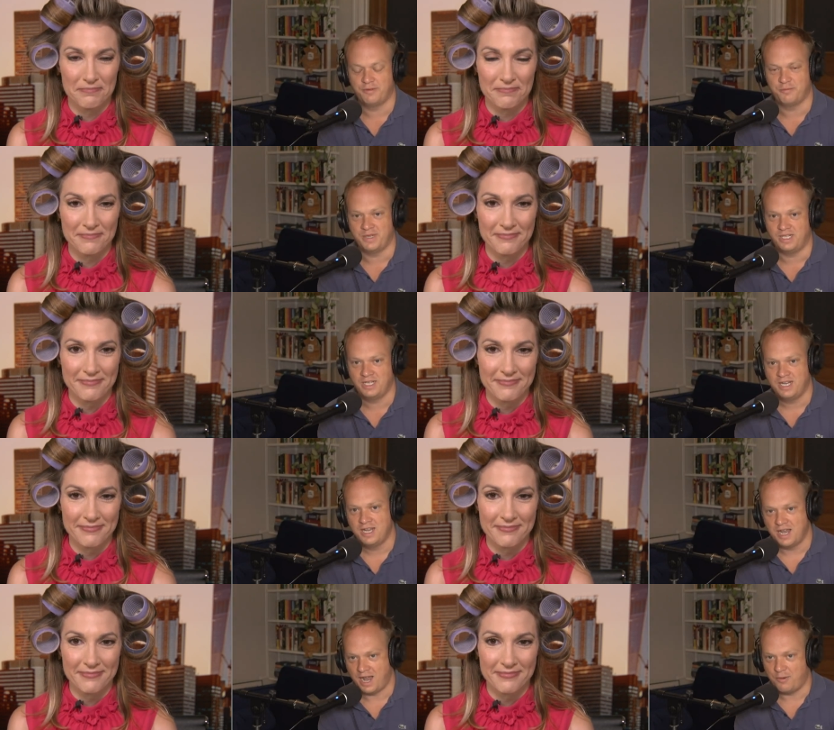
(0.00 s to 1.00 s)
Speaker 1: of me
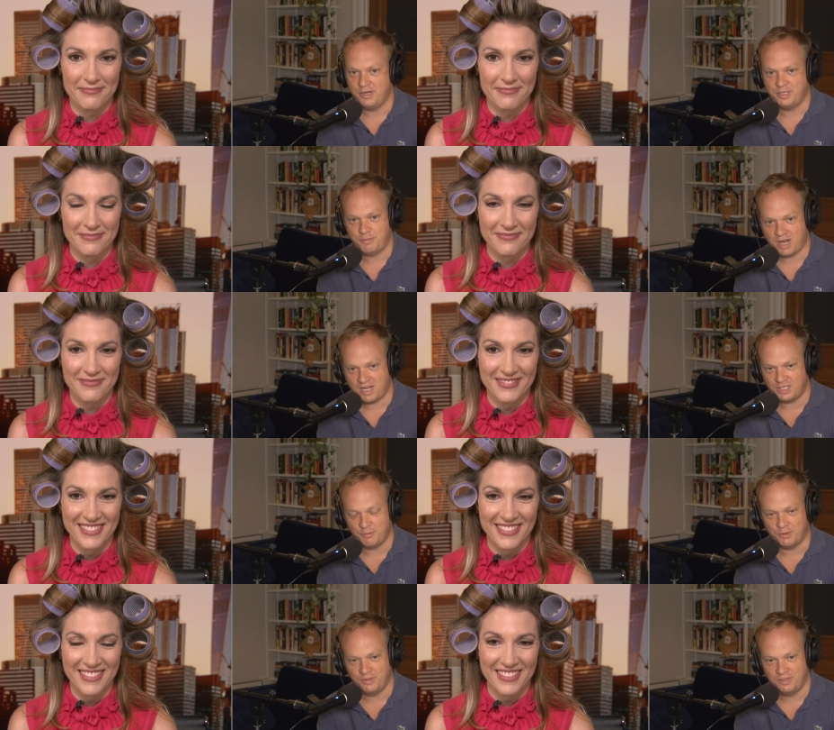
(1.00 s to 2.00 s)
how it is
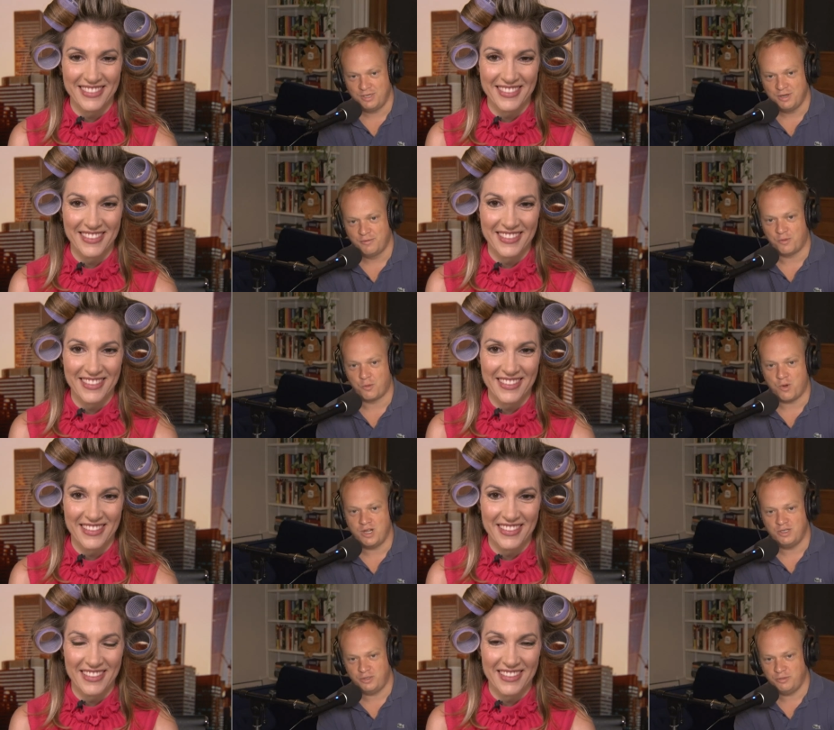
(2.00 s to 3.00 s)
possible for
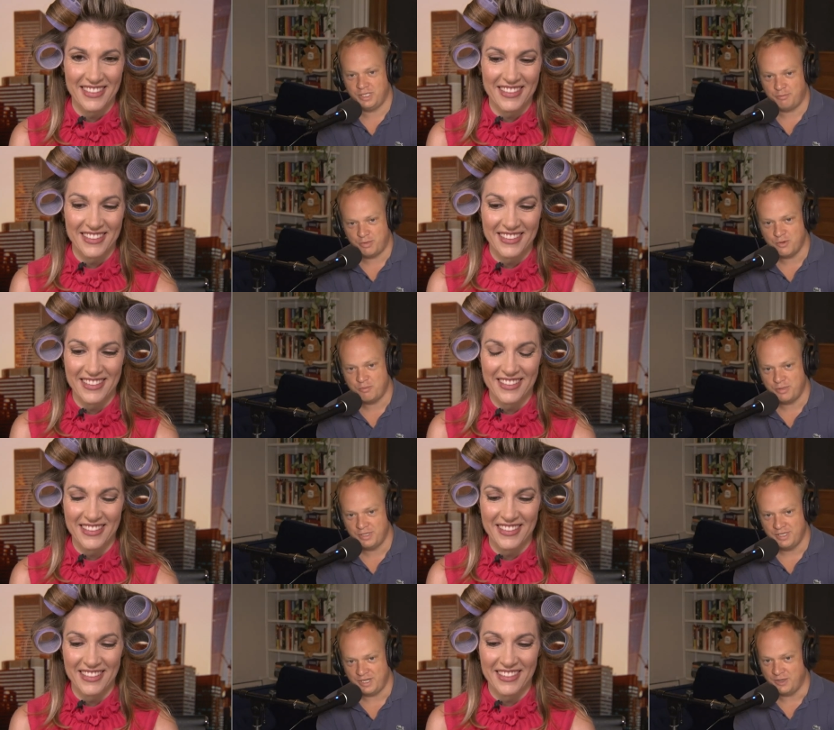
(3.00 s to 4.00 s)
one to get poop
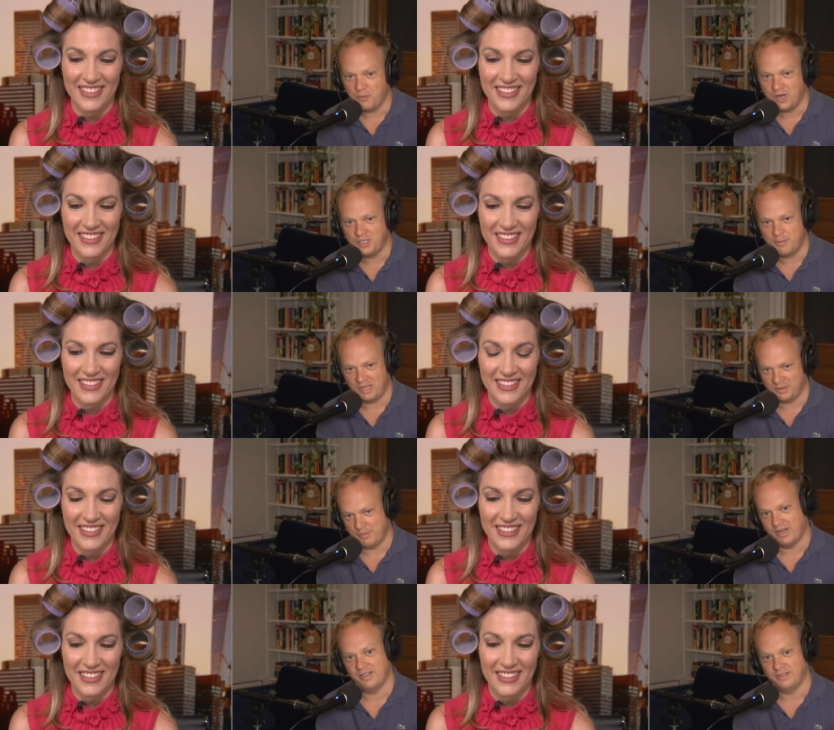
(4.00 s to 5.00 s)
in one's belly
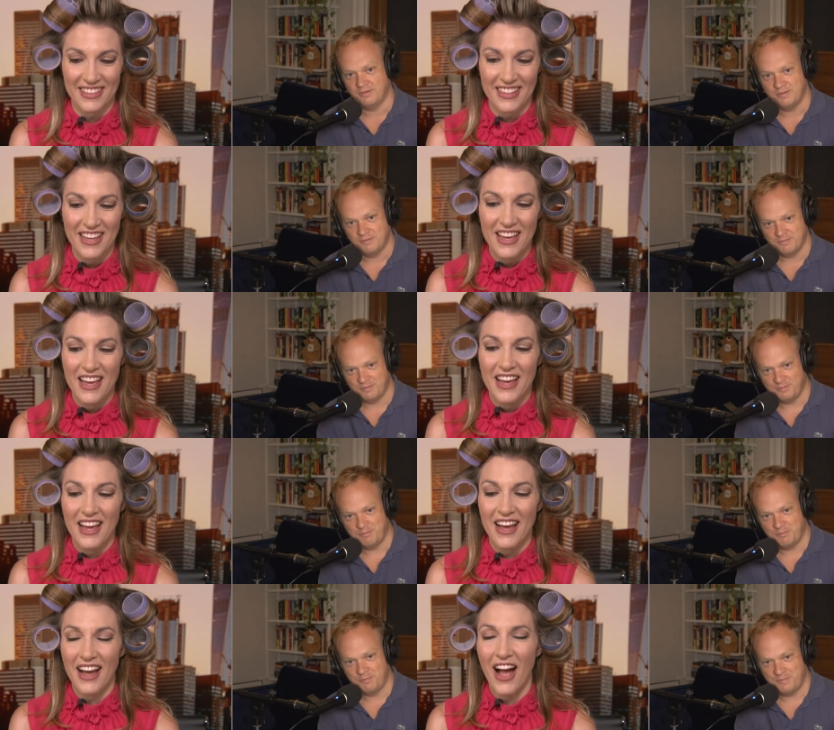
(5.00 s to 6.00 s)
button.
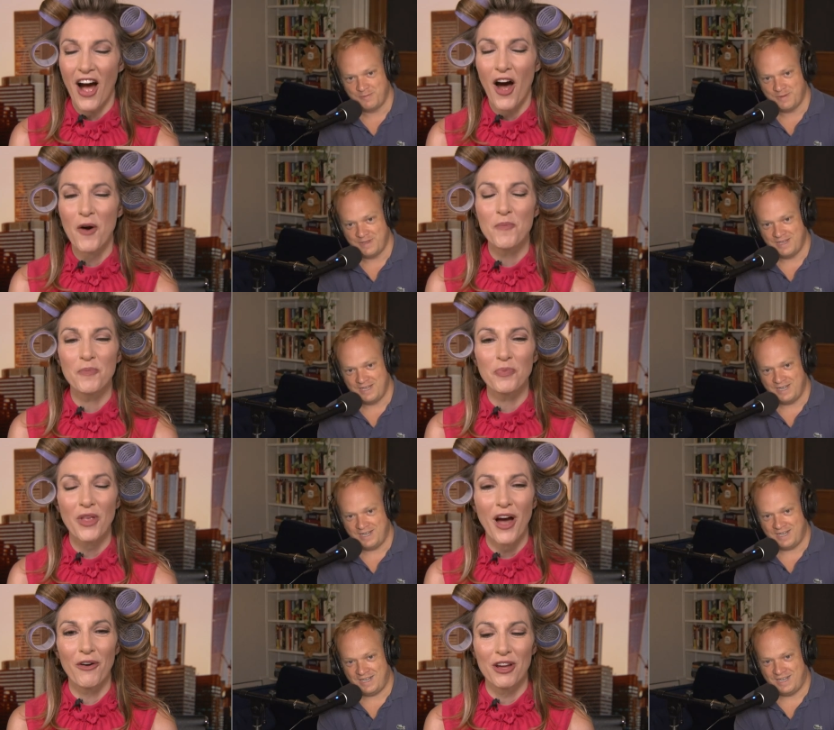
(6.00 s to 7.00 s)
Speaker 2: Um,
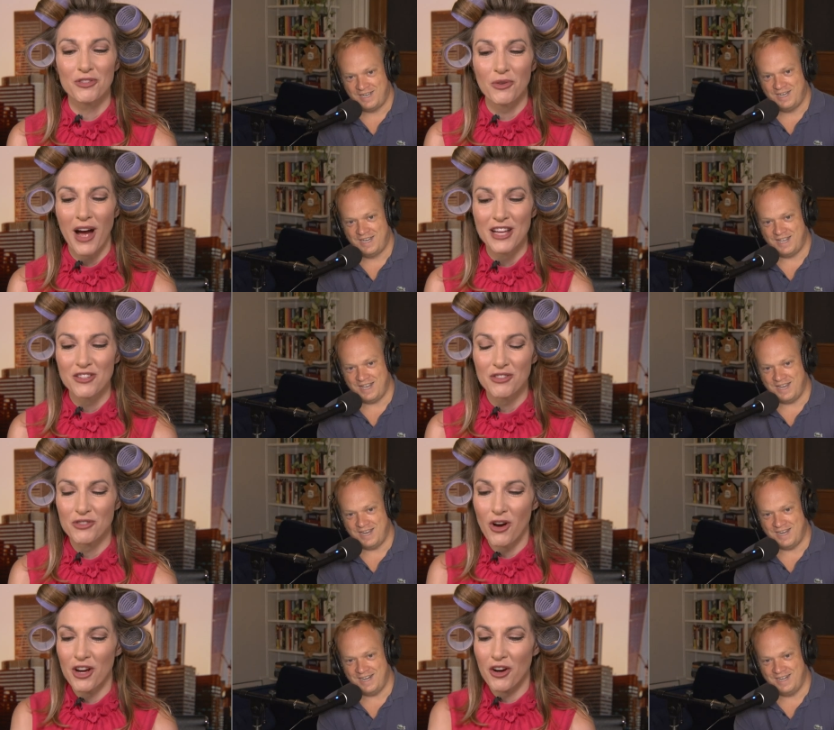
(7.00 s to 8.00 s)
okay, so I just
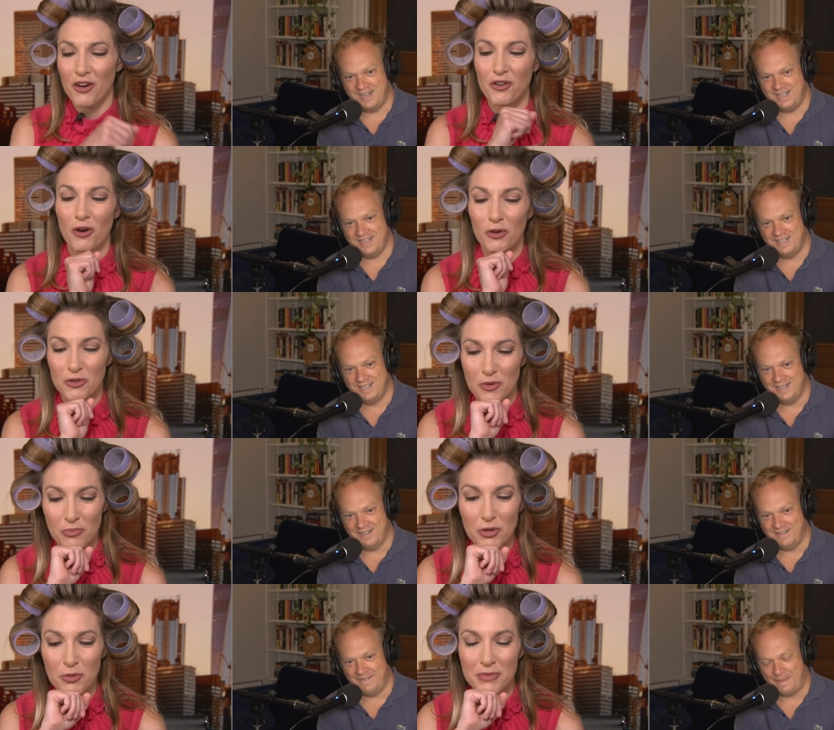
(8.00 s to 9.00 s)
saw in our notes
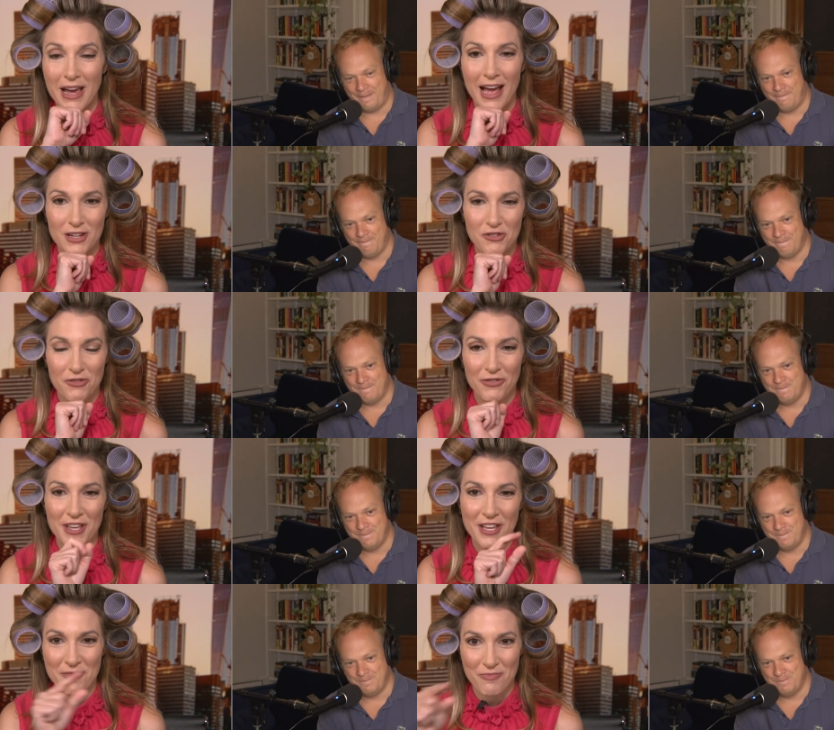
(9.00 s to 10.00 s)
poop
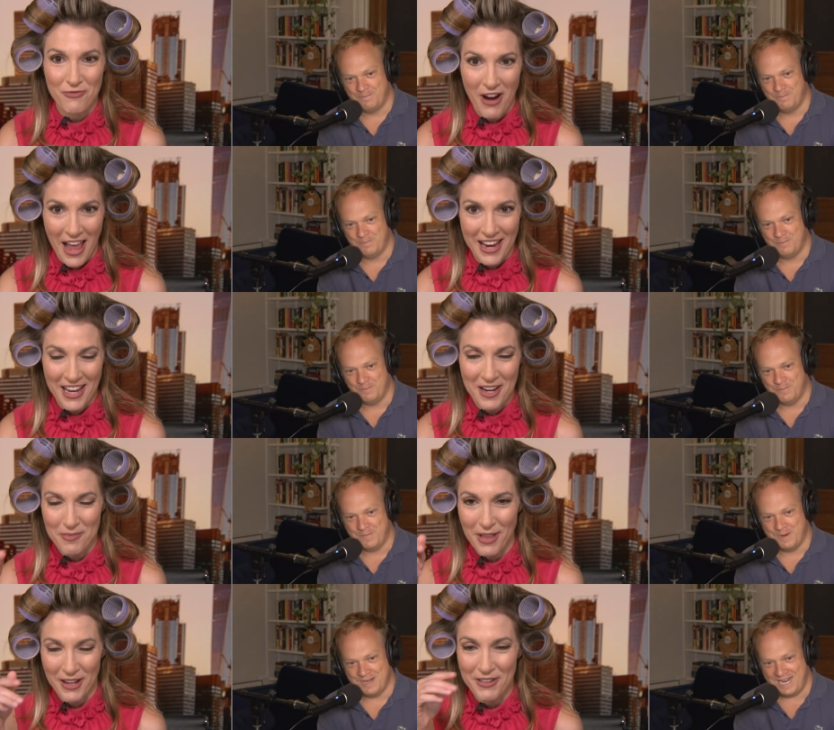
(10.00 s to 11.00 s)
catastrophe in red, and I'm
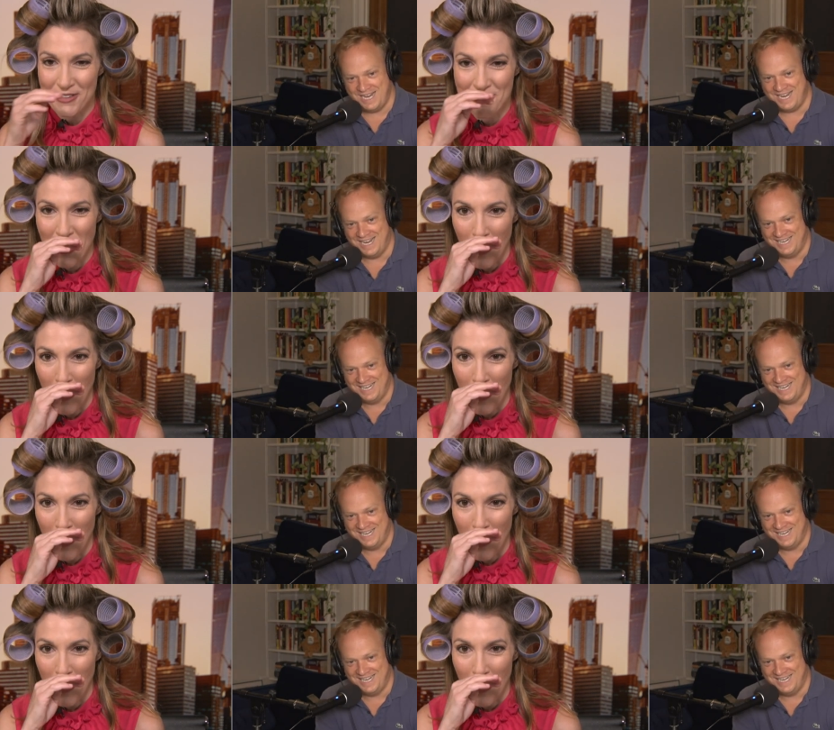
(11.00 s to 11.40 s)
like, oh no,